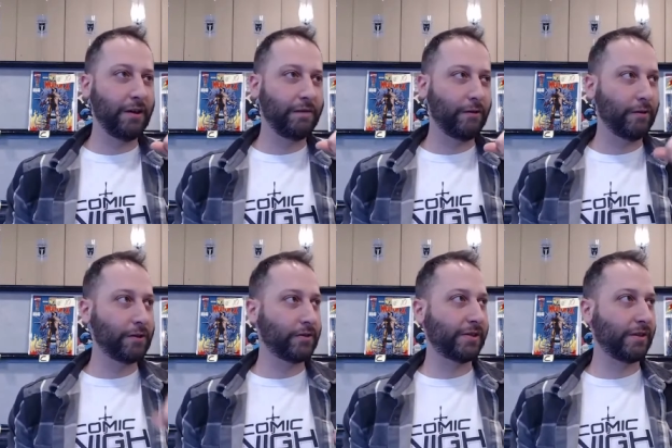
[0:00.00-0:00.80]
if you're
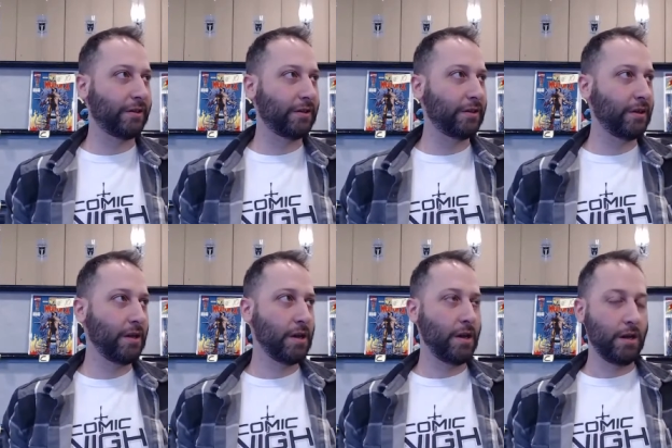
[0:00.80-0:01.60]
interested
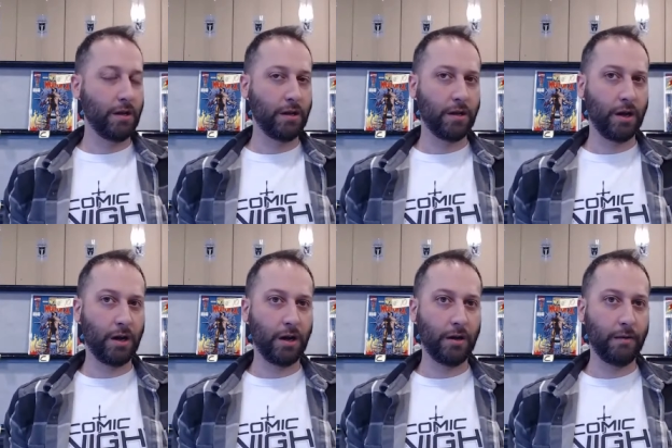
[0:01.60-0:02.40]
in
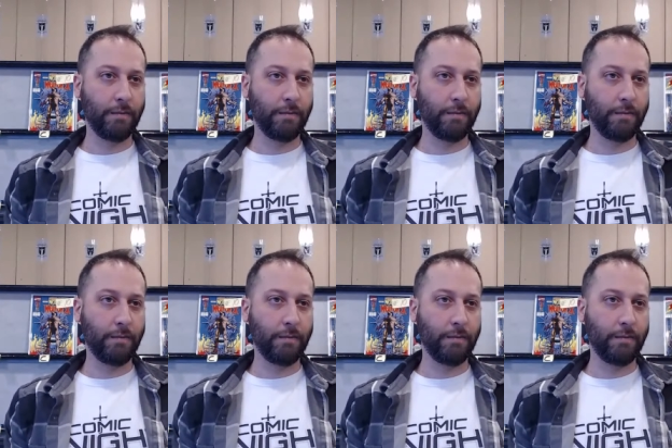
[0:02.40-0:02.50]
uh,